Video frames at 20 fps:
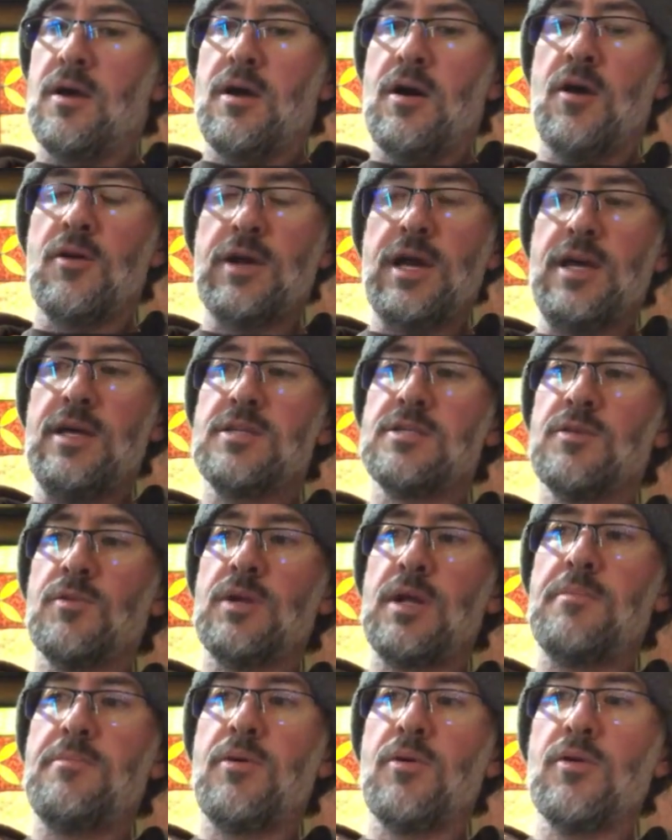Okay, so
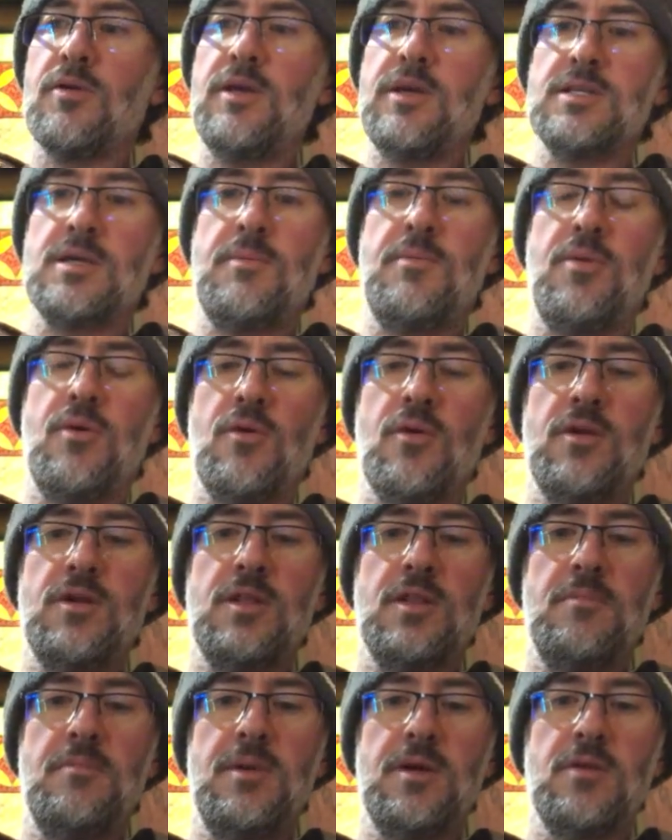when I pour this, I'll pour
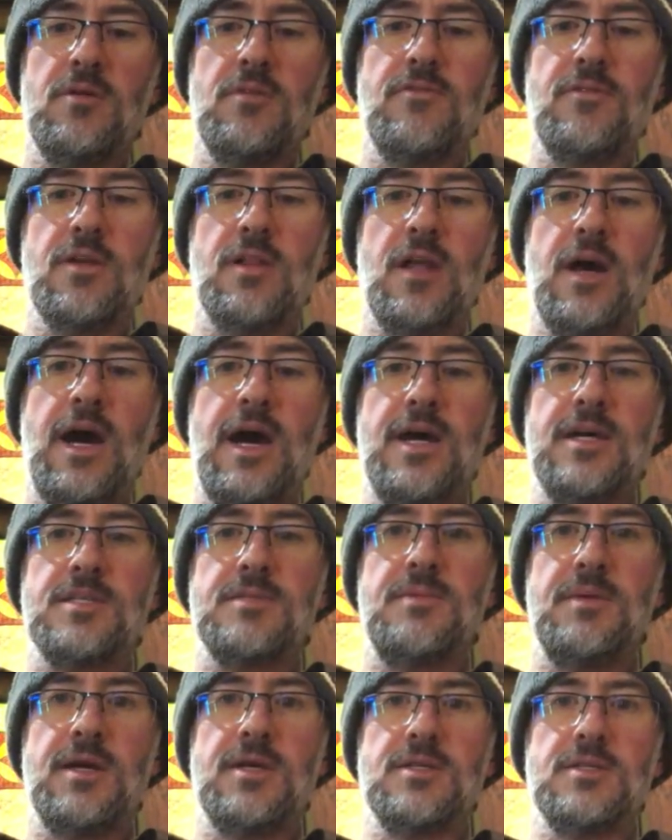into the middle of the glass
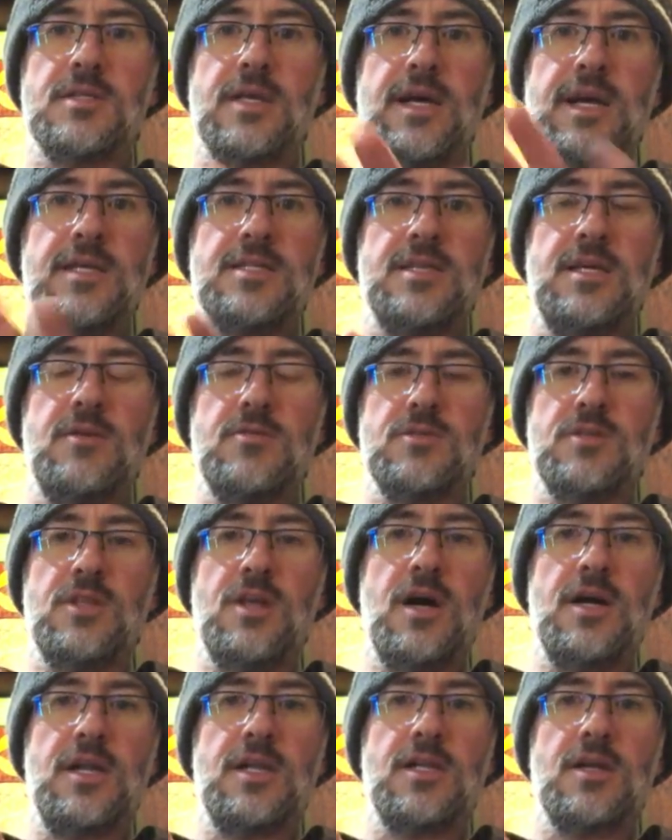because, like I said, there's
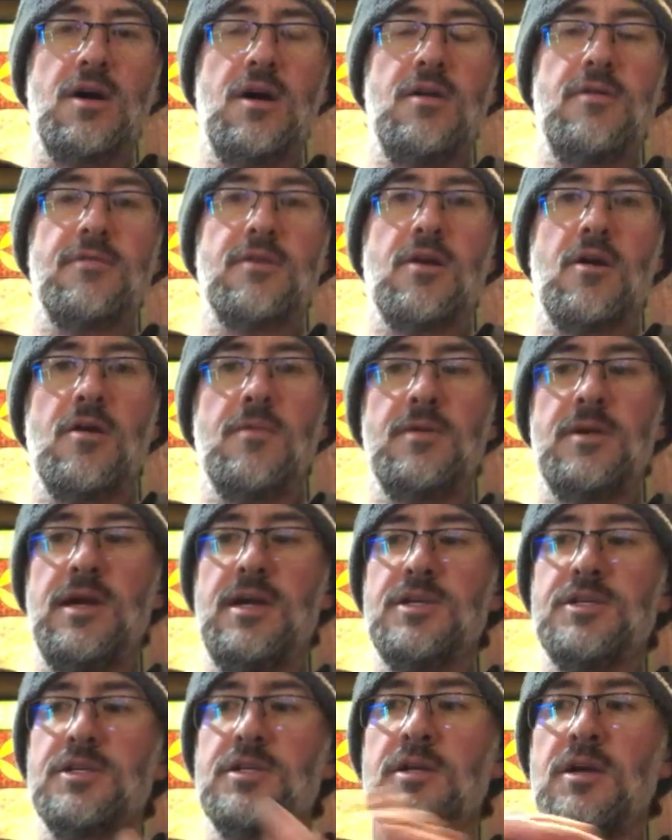not a ton of
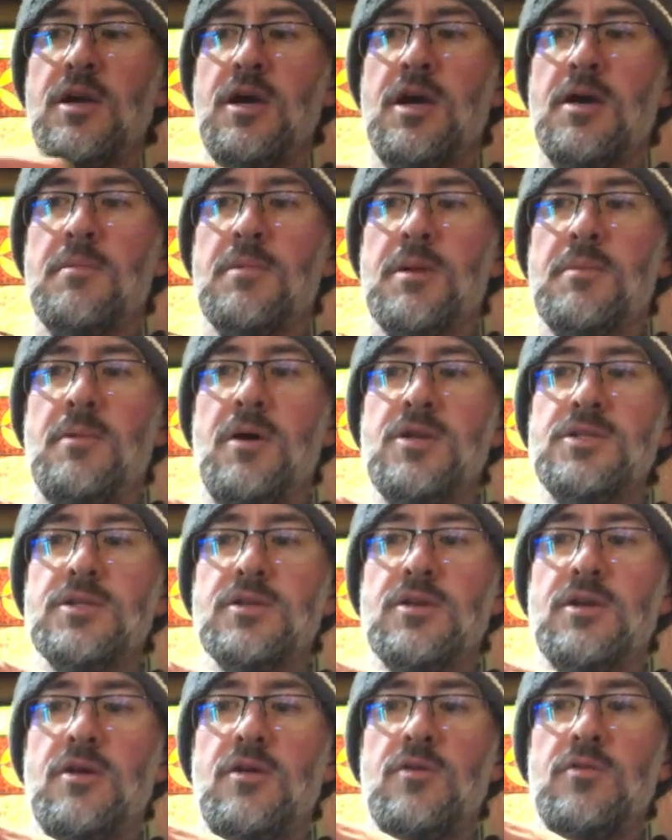carbonation, but I'm also
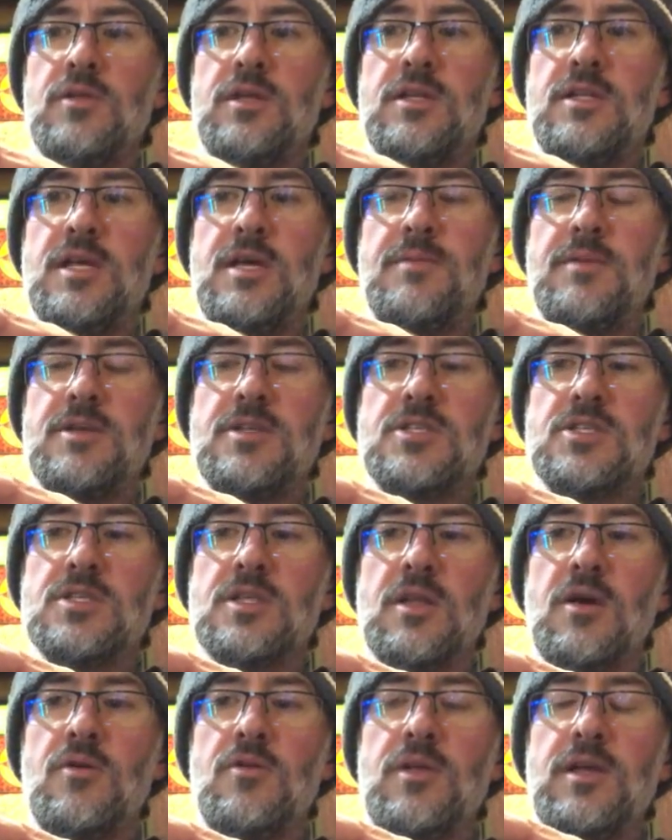going to only tip it
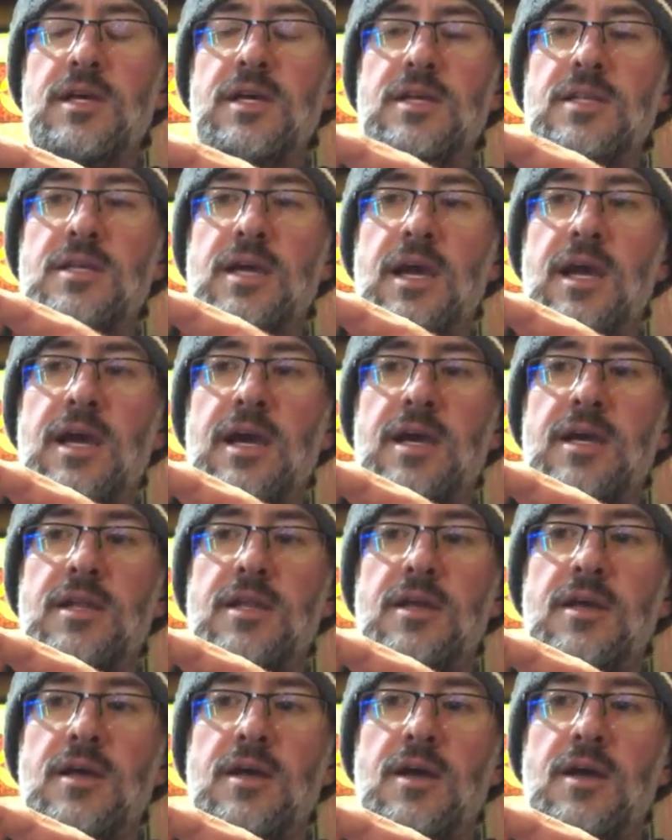slowly and
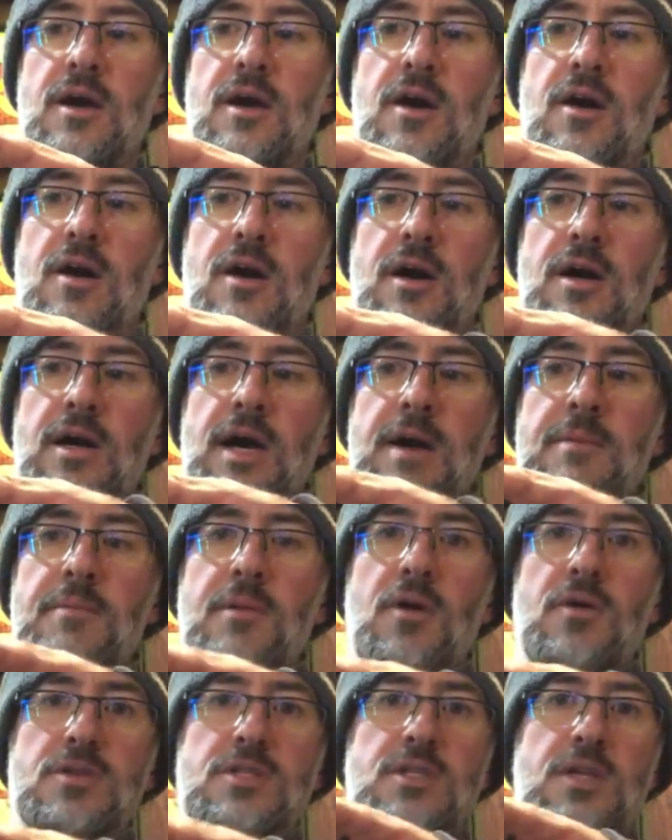at
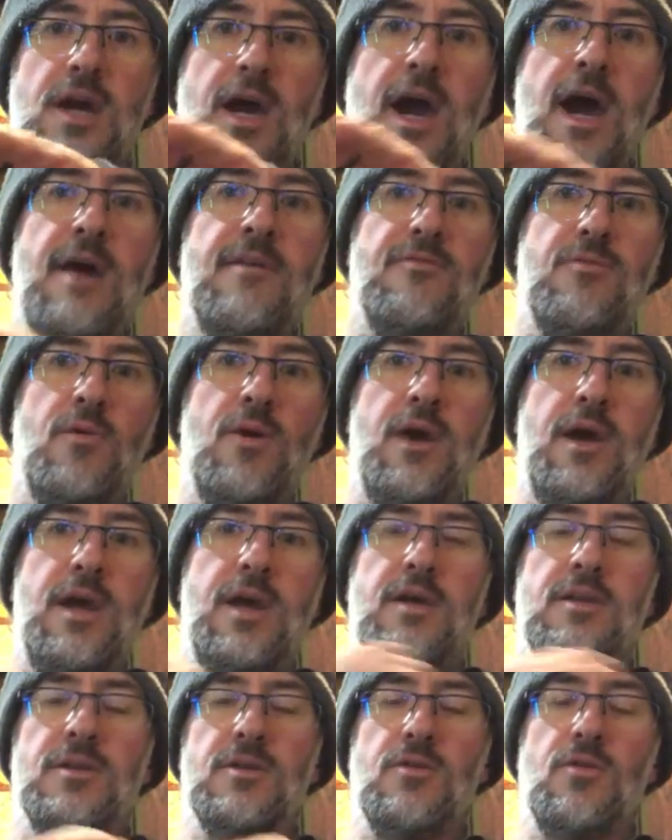most to halfway,
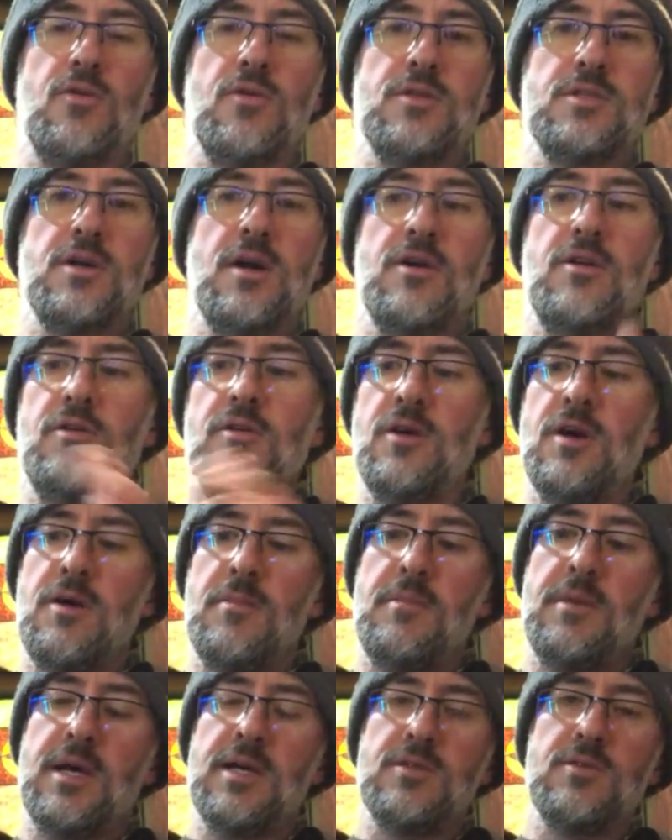to horizontal,
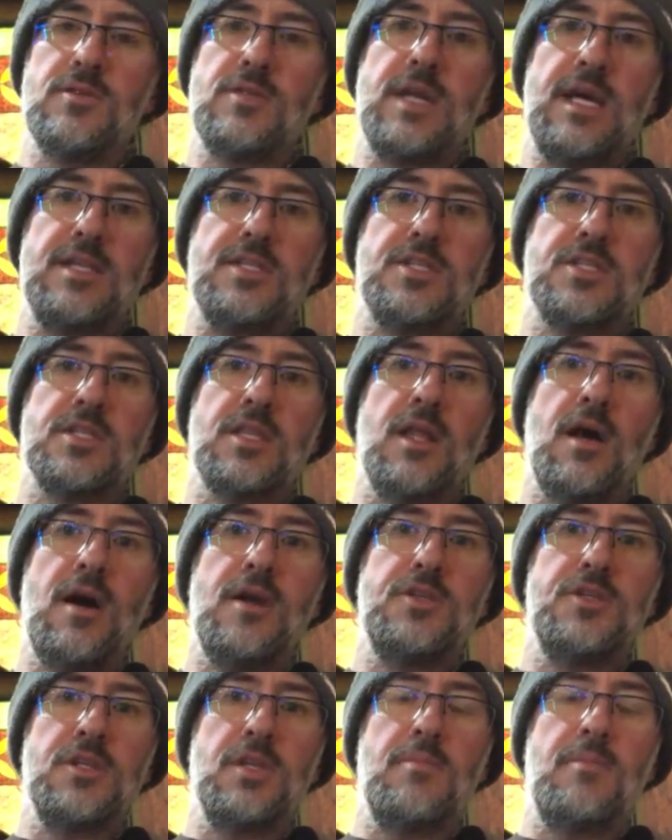because there's that
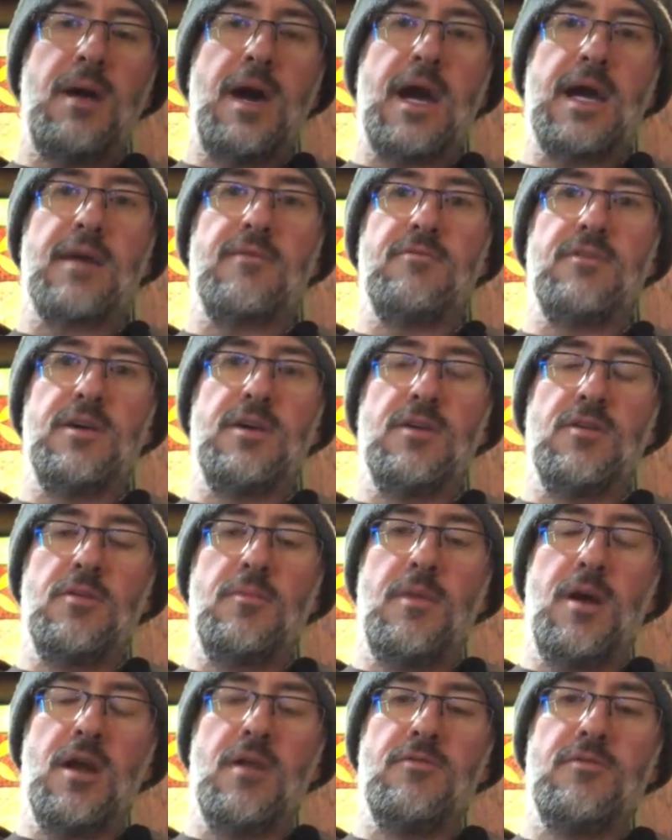sludge in the back of it, or the
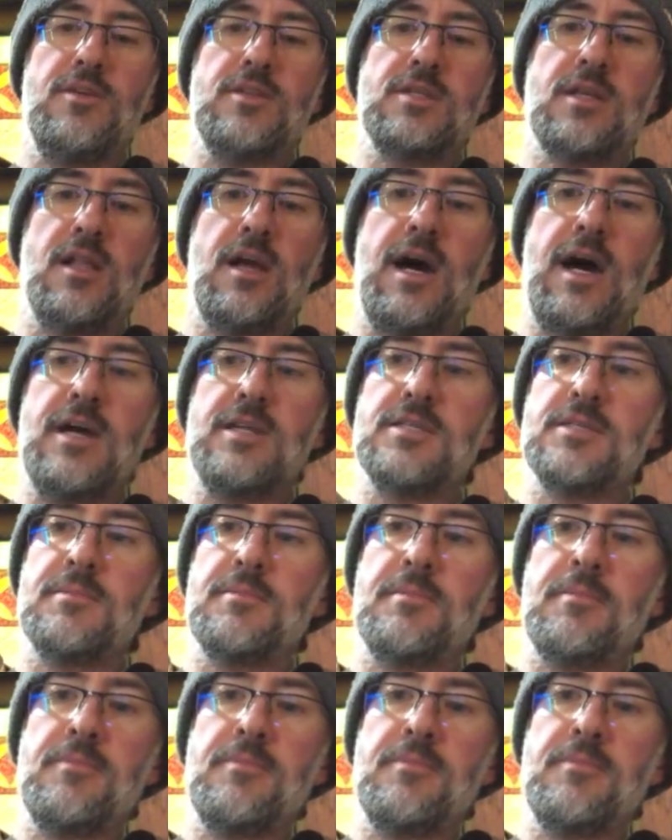bottom of this glass.